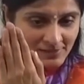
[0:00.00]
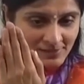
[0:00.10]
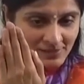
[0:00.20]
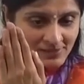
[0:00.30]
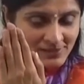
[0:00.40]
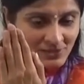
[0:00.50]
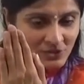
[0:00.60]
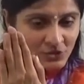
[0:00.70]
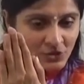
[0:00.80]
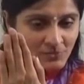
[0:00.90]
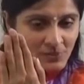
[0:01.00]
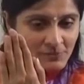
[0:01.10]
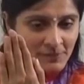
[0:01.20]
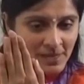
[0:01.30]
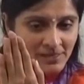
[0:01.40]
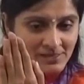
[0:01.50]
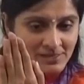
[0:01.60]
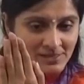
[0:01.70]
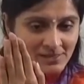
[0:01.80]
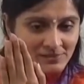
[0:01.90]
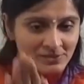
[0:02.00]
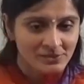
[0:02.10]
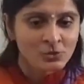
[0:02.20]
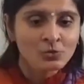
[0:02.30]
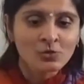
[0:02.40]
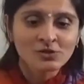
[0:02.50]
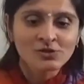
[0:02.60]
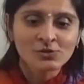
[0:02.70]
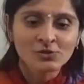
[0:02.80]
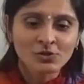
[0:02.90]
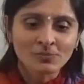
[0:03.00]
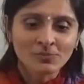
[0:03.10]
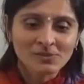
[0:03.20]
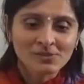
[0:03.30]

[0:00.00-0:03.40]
it cannot drop by itself. You also drops.